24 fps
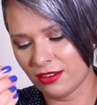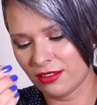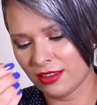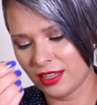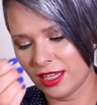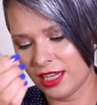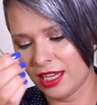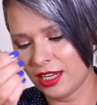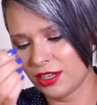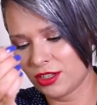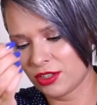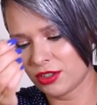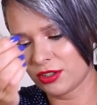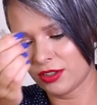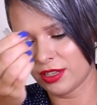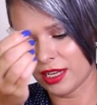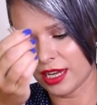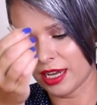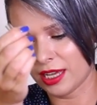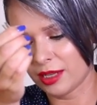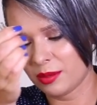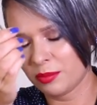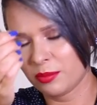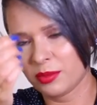on the
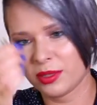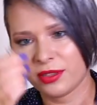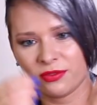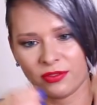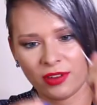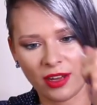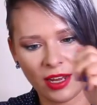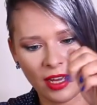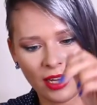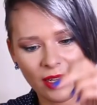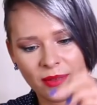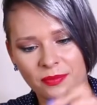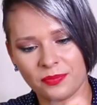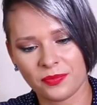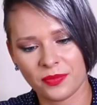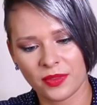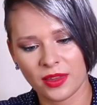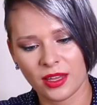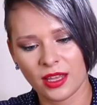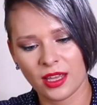internet, but fine.